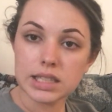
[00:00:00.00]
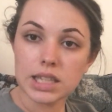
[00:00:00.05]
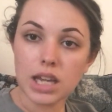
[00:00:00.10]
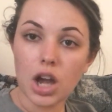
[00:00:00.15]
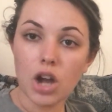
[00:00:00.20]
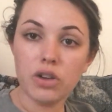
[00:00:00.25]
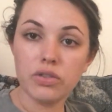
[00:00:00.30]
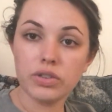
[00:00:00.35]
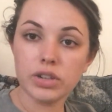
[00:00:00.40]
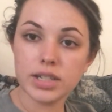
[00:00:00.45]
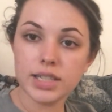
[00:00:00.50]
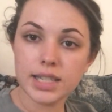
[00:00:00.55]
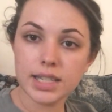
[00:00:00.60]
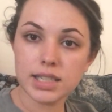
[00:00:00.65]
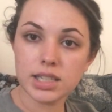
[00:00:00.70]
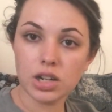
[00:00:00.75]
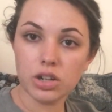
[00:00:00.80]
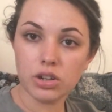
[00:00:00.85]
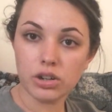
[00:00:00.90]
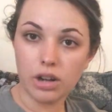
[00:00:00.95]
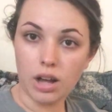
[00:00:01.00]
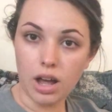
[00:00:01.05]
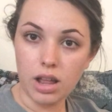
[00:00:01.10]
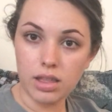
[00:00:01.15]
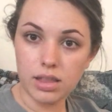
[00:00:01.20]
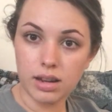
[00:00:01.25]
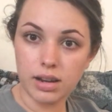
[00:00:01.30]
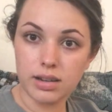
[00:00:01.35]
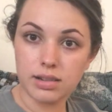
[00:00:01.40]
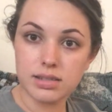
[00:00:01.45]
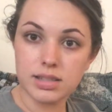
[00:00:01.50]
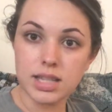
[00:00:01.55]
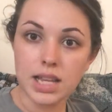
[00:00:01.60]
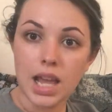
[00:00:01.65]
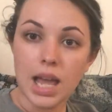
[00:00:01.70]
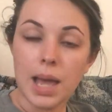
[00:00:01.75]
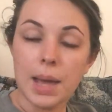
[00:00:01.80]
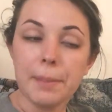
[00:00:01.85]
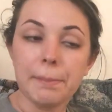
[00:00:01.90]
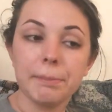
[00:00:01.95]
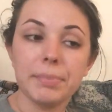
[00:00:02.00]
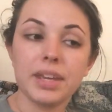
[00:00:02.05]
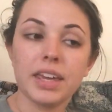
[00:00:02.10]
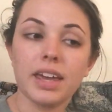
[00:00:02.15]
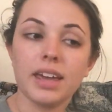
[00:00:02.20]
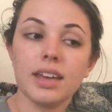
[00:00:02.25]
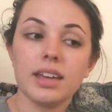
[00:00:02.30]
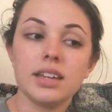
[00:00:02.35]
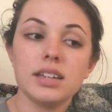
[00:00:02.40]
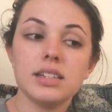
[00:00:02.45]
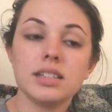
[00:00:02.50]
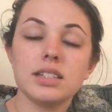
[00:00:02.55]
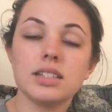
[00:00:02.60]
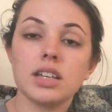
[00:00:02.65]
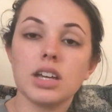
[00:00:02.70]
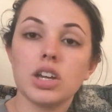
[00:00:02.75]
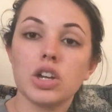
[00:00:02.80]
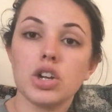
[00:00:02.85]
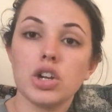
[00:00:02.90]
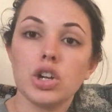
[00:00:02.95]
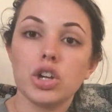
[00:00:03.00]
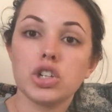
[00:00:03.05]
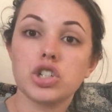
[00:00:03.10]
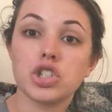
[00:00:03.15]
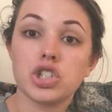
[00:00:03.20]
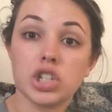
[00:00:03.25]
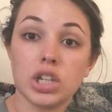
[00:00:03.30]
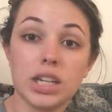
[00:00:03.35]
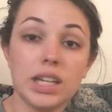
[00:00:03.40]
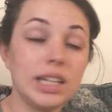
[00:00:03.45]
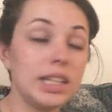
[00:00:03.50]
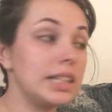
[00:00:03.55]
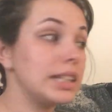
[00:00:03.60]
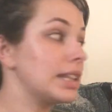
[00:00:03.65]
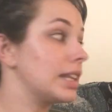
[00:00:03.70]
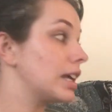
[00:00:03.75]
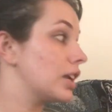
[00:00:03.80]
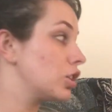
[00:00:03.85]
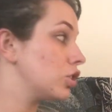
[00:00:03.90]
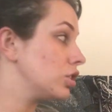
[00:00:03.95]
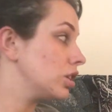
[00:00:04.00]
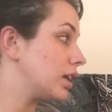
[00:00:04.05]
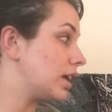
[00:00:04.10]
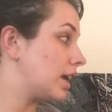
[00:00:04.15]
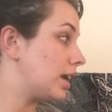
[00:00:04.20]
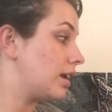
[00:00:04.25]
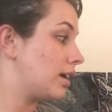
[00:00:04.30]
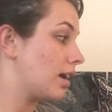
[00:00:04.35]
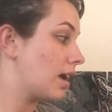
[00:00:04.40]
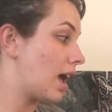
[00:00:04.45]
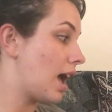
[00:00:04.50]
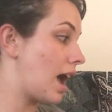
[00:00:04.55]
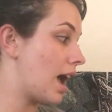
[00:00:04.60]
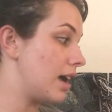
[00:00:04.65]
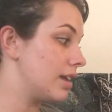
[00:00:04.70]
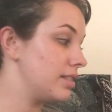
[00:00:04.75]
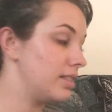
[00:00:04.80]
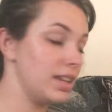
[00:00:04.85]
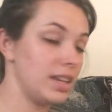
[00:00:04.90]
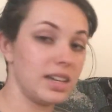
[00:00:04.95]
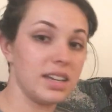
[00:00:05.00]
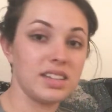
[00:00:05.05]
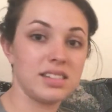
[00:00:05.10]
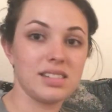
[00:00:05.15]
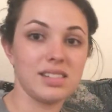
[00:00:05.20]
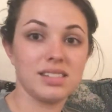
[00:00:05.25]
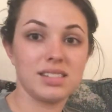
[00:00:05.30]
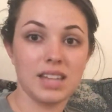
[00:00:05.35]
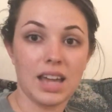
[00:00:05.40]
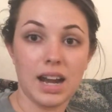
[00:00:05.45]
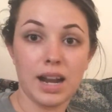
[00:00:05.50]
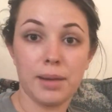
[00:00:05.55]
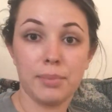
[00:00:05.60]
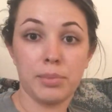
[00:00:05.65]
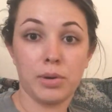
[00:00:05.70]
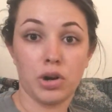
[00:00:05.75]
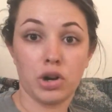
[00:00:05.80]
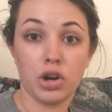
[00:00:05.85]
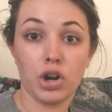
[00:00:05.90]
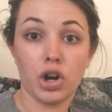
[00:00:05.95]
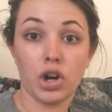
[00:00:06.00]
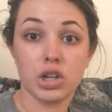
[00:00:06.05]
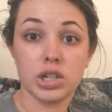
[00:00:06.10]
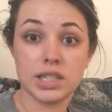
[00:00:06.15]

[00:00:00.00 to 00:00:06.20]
Over $600, because she literally had this set up on her